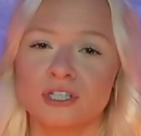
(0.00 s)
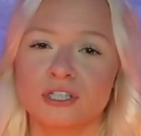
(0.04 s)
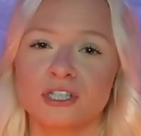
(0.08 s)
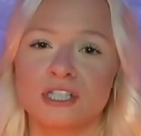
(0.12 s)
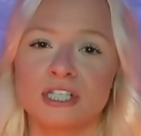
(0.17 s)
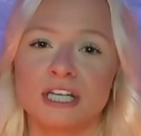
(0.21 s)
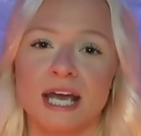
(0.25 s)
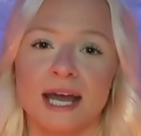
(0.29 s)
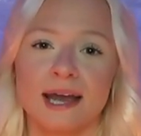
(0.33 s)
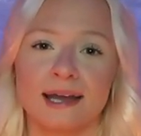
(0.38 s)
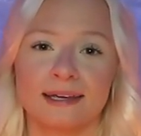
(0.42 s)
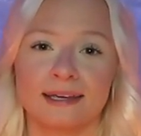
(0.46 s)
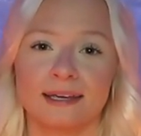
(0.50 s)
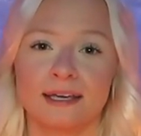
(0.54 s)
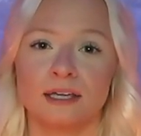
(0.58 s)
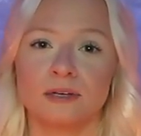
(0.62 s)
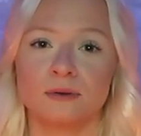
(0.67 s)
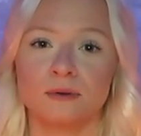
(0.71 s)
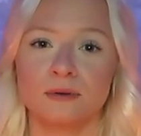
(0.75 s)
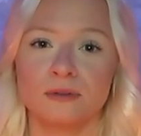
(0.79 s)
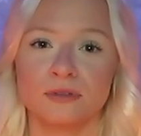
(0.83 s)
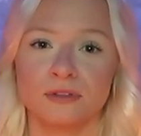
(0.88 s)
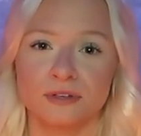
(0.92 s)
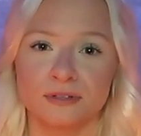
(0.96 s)
Check
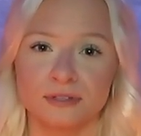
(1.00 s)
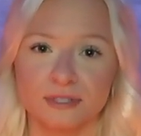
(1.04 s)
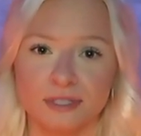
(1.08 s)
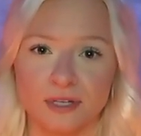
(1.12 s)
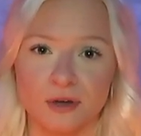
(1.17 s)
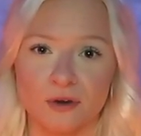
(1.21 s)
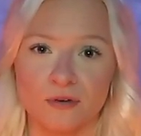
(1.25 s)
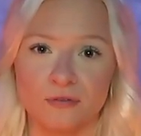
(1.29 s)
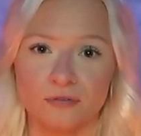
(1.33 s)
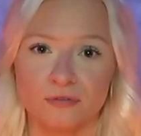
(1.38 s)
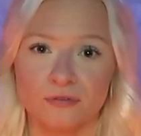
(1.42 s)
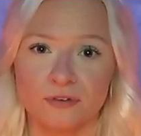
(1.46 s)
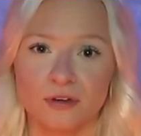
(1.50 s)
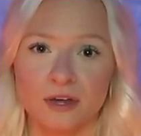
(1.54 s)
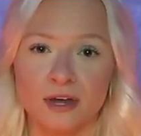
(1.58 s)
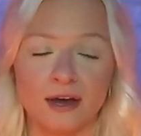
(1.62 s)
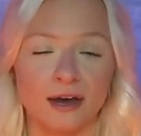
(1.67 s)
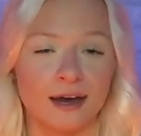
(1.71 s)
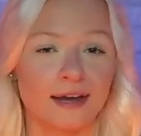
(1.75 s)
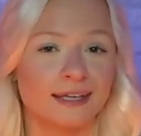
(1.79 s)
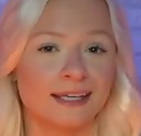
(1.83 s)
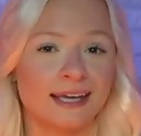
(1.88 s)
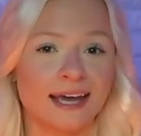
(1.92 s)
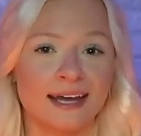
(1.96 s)
in with yourself.
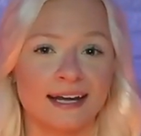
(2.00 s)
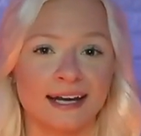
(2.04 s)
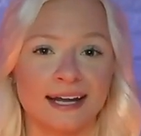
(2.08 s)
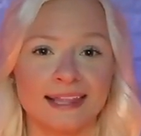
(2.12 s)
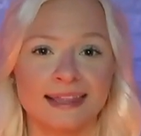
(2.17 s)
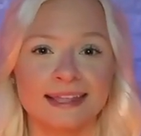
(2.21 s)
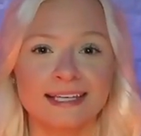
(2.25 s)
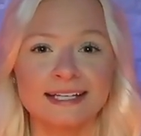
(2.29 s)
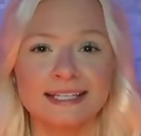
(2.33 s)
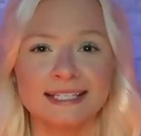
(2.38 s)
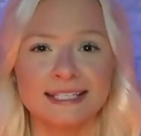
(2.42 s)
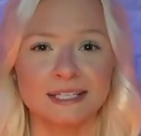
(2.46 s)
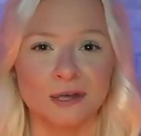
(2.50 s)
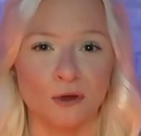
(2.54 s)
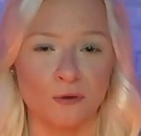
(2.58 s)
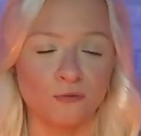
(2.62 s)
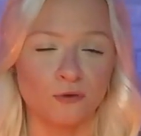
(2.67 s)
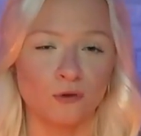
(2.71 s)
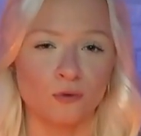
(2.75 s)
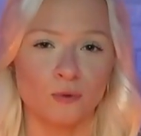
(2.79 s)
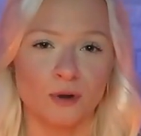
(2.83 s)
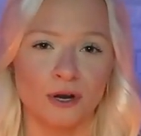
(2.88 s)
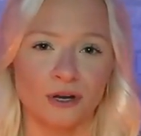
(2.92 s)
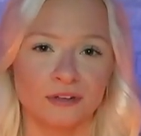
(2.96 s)
Again, I think
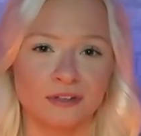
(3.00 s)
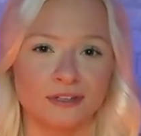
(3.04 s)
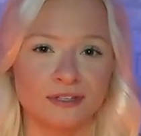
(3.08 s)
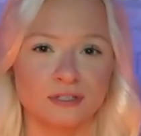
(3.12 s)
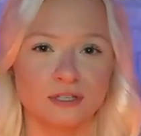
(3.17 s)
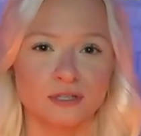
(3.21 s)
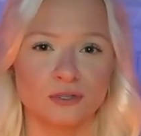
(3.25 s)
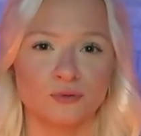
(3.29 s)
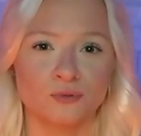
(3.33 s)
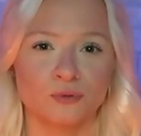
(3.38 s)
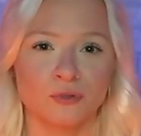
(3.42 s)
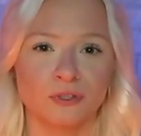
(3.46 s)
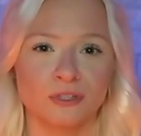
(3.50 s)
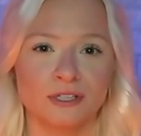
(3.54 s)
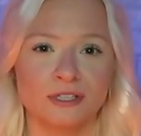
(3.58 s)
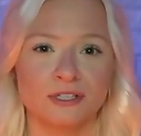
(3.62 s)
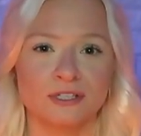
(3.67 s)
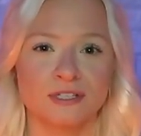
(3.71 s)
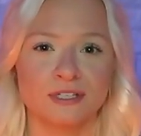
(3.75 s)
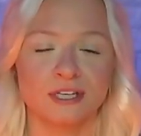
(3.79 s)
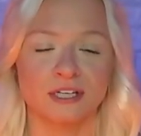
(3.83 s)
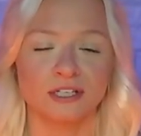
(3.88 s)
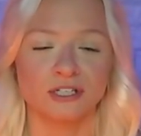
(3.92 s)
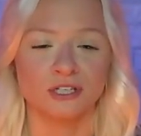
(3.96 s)
self-awareness is really
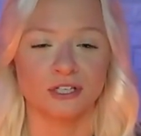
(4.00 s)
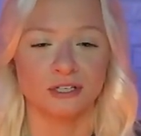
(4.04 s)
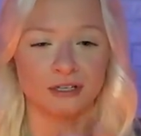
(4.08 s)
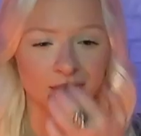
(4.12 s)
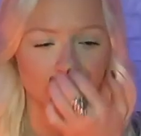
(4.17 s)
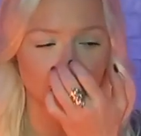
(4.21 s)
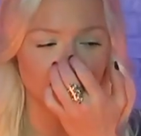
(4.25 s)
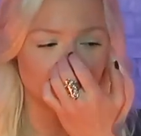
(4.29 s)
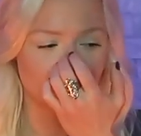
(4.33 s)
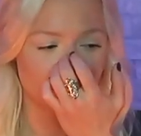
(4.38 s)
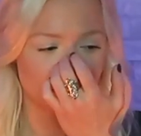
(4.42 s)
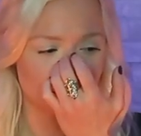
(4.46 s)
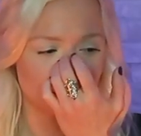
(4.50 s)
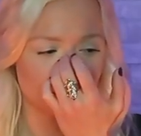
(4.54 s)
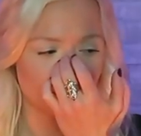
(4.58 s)
such a